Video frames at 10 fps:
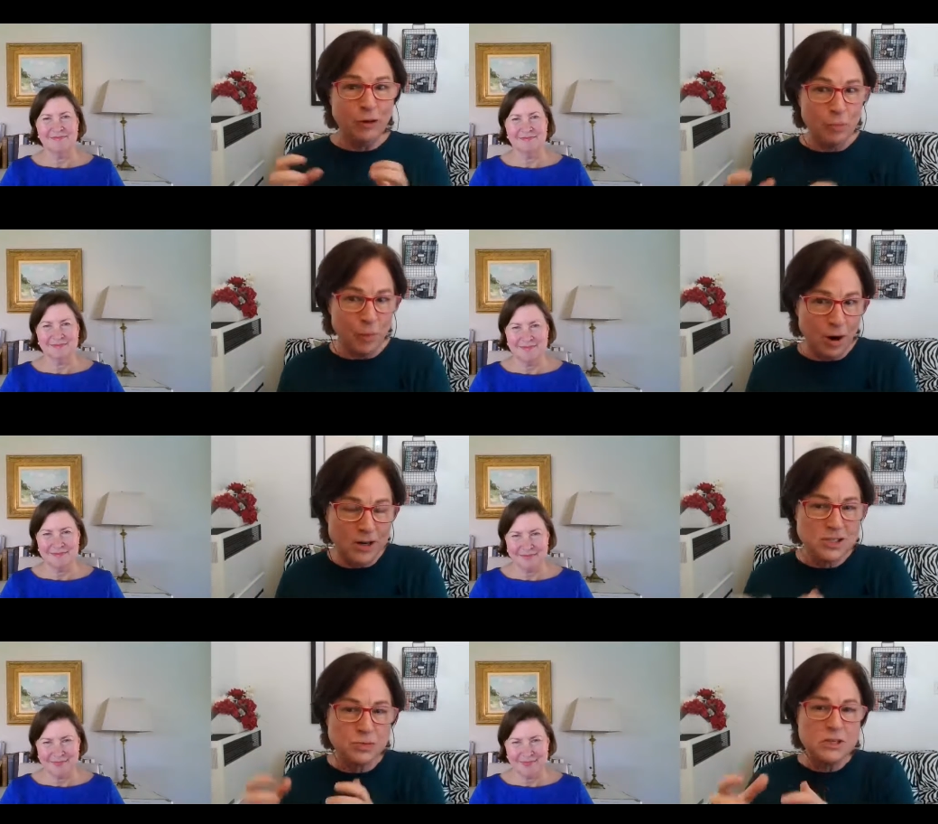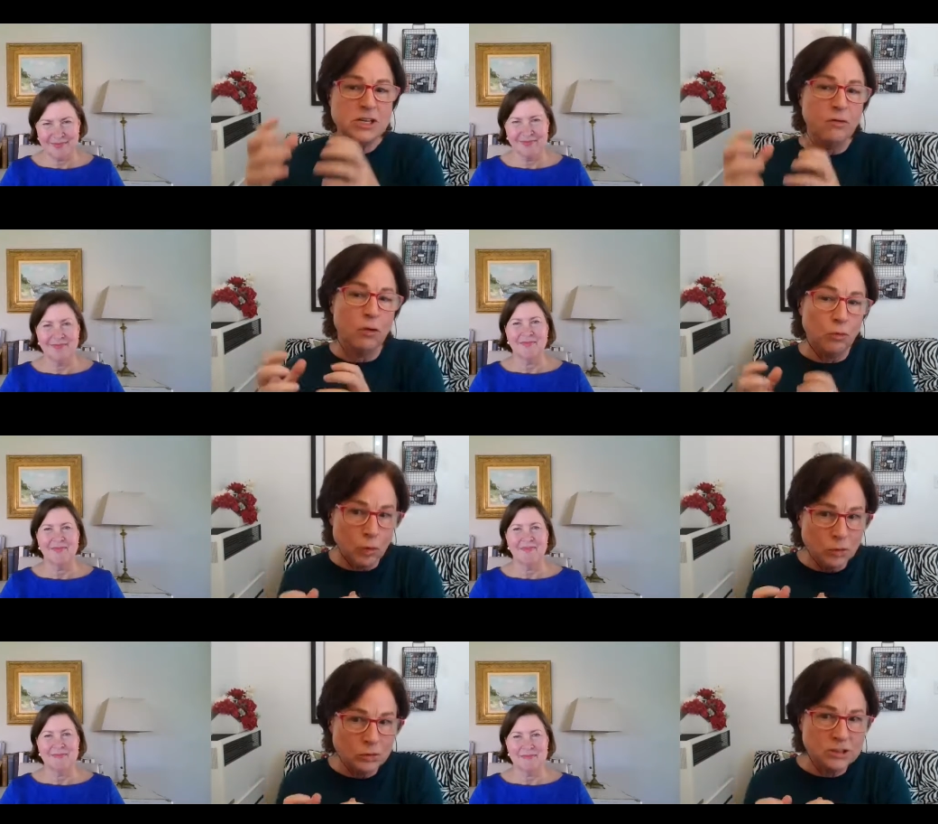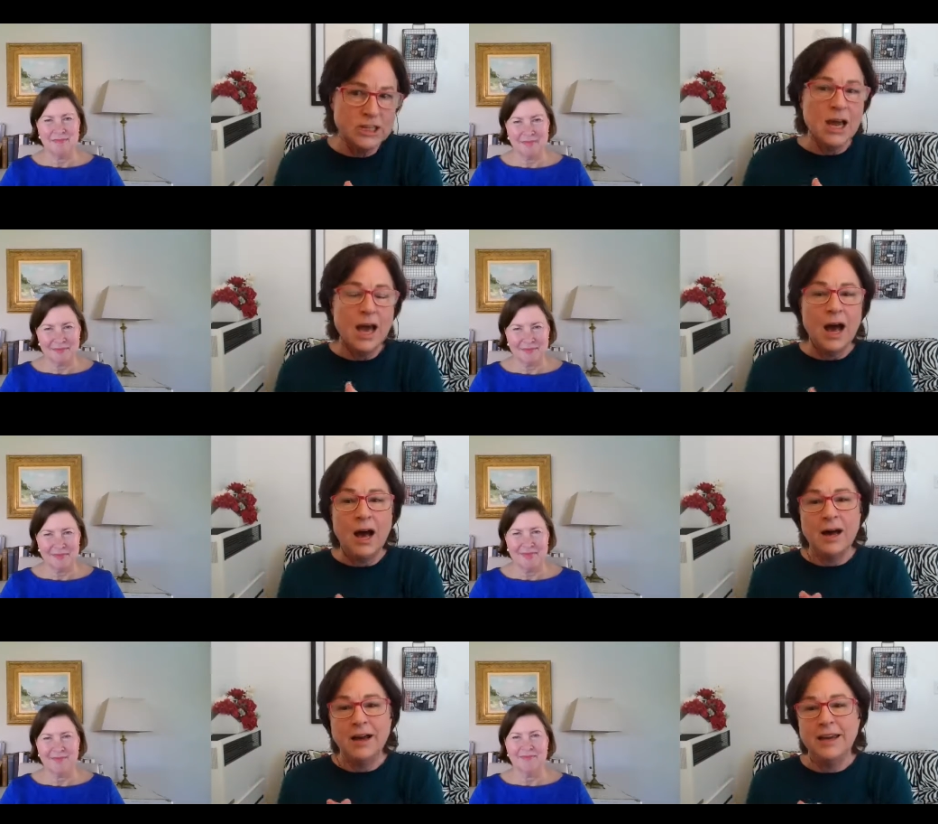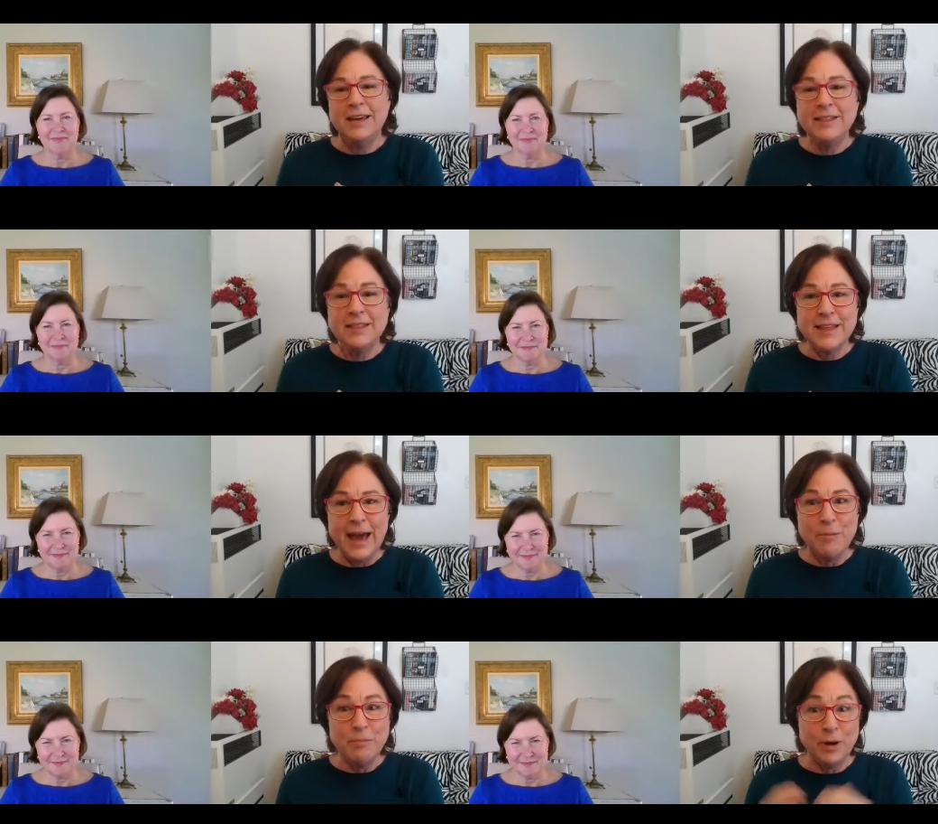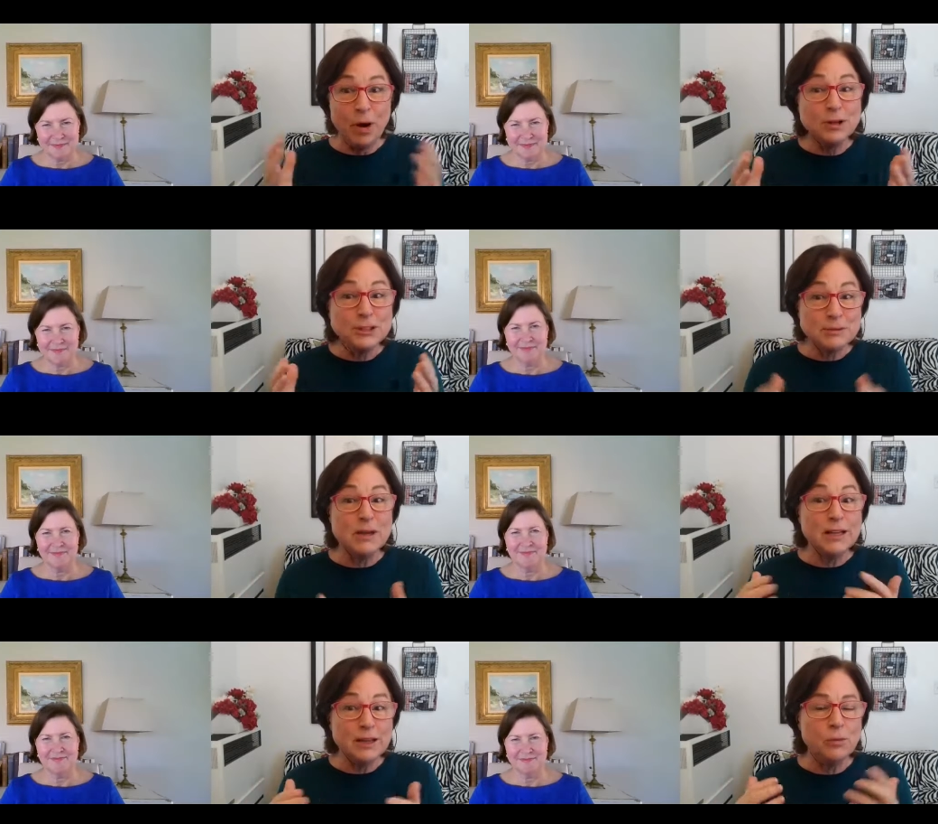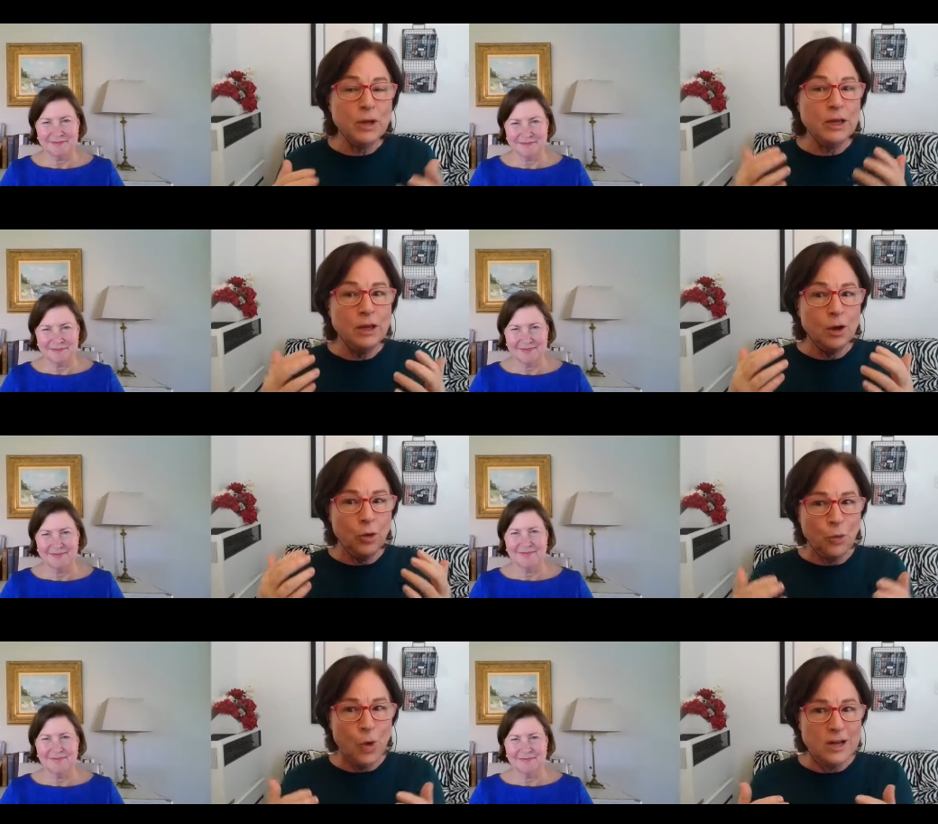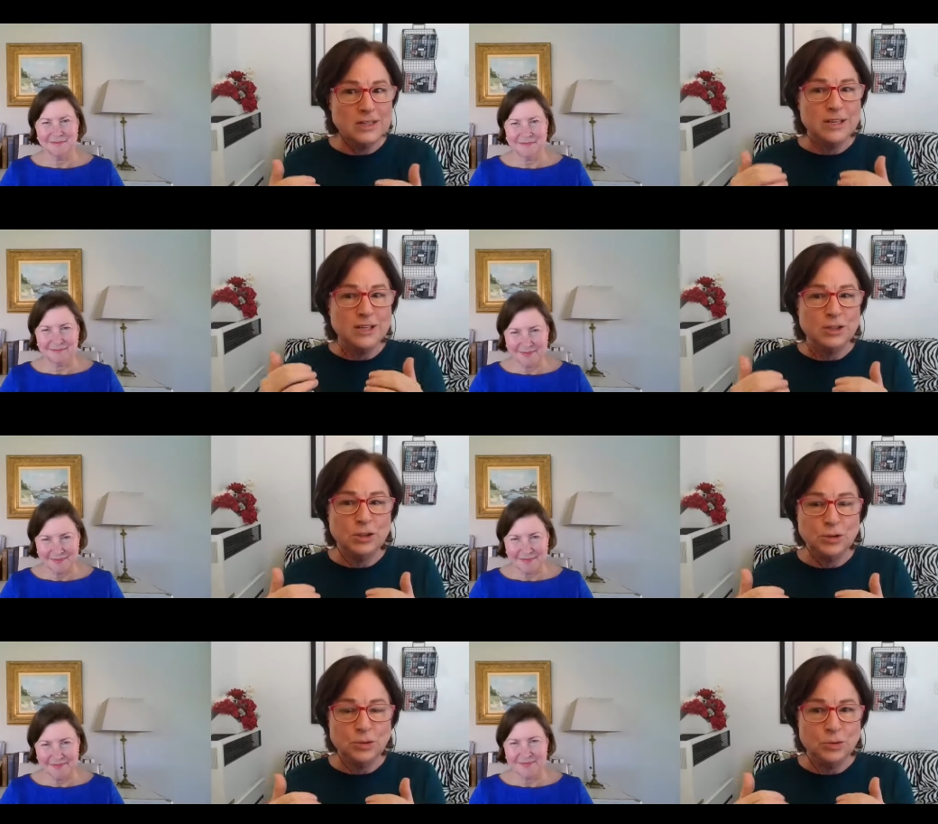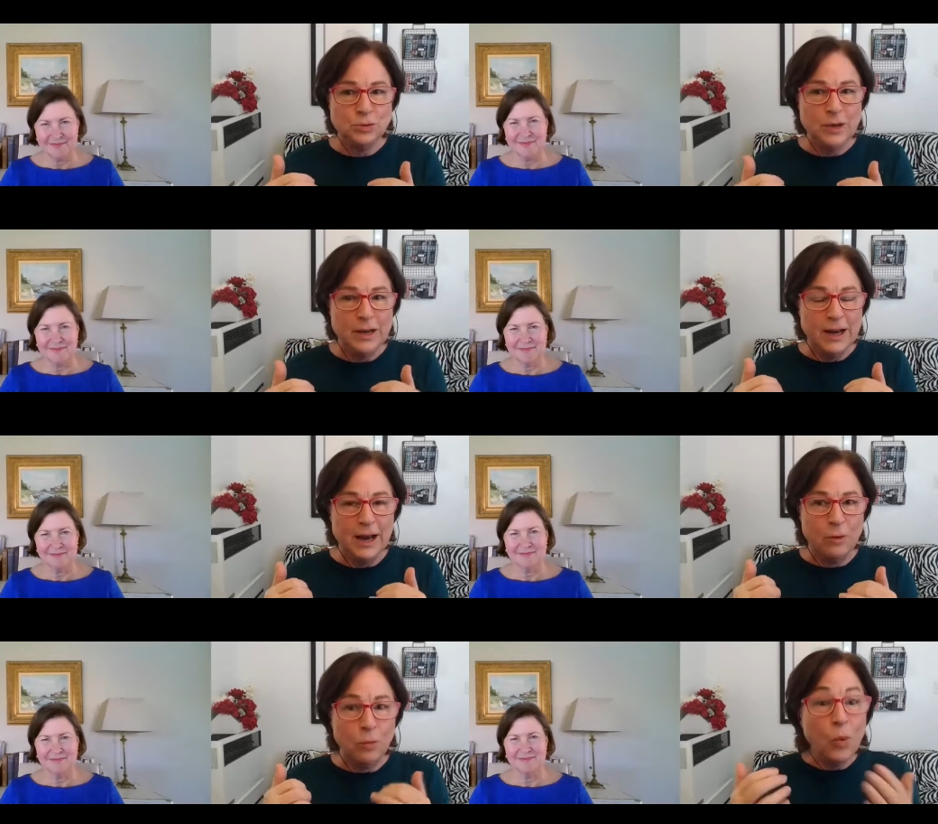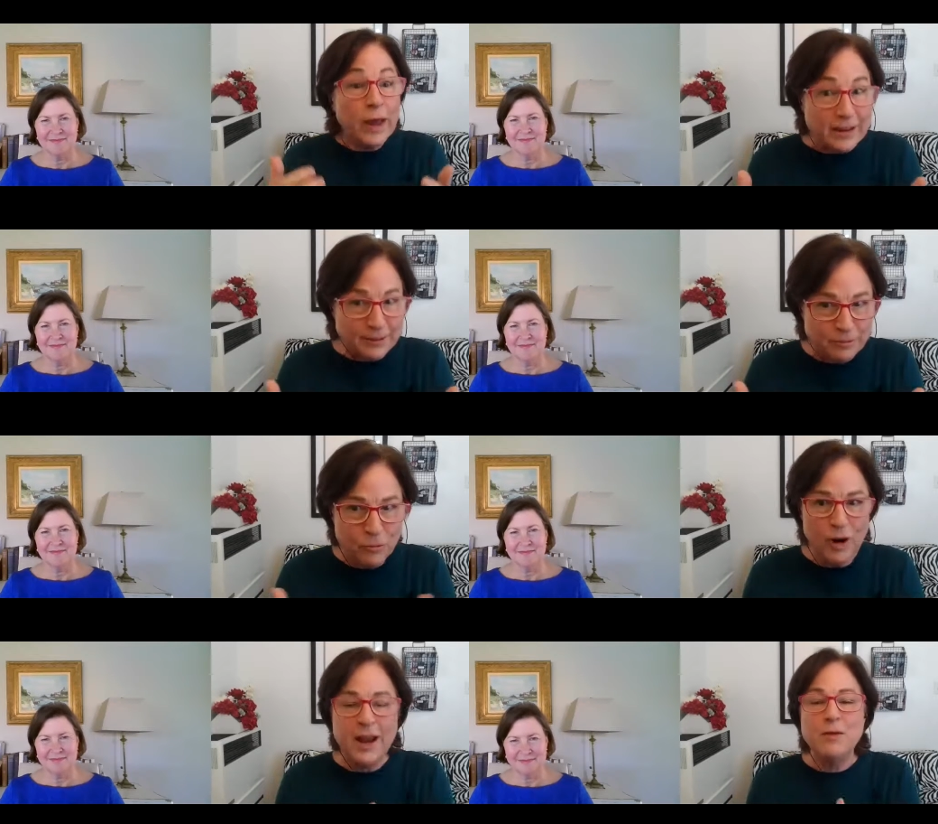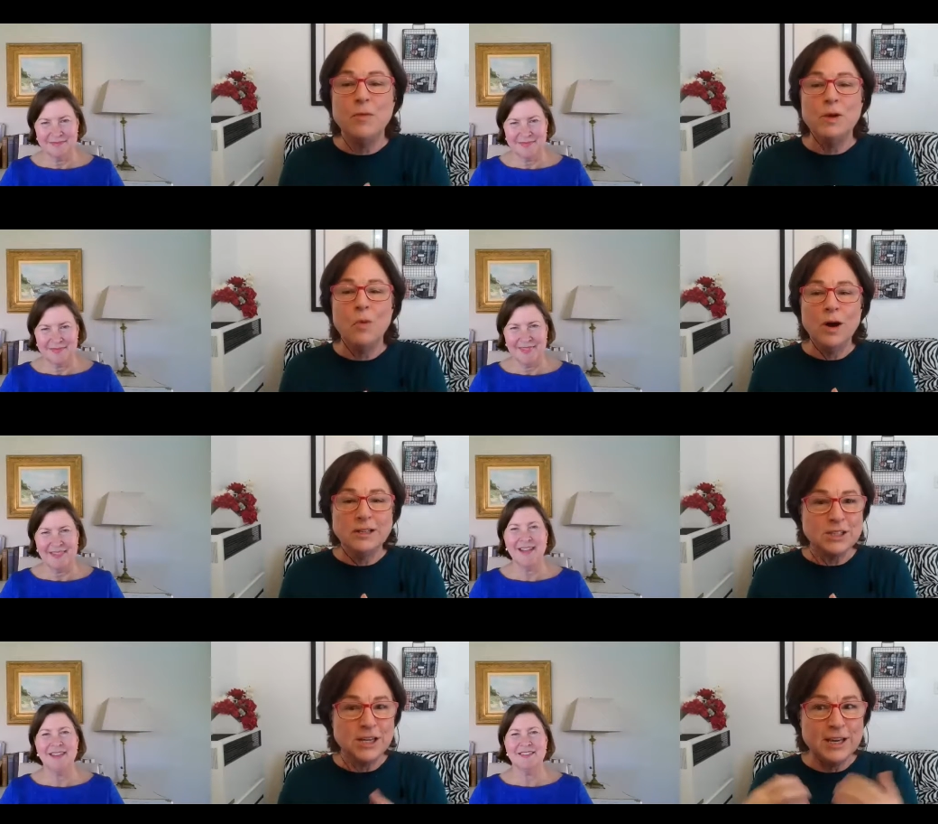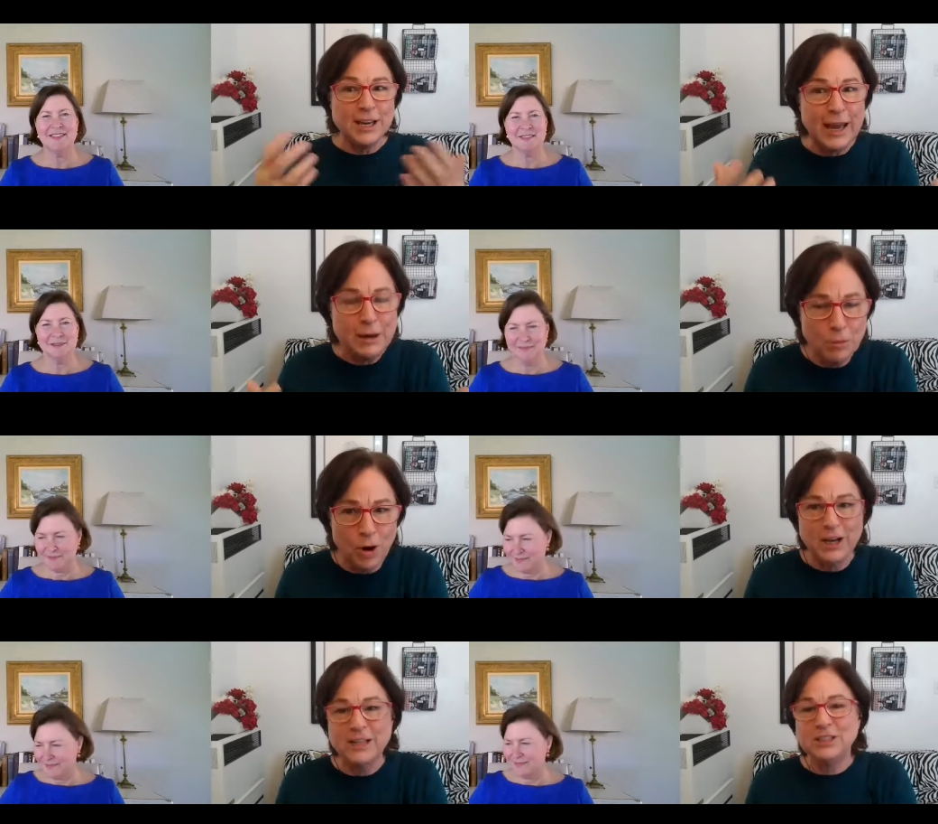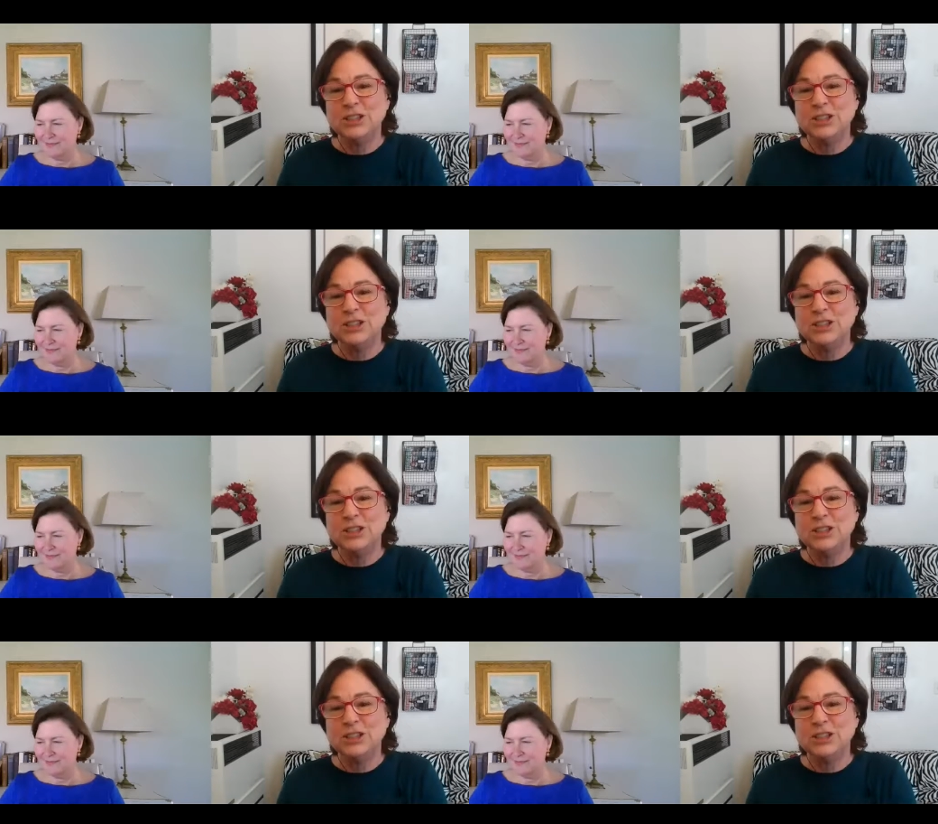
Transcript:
Speaker 1: our parts. We each have our roles in that. But ultimately, we want to win, right? We want to gain market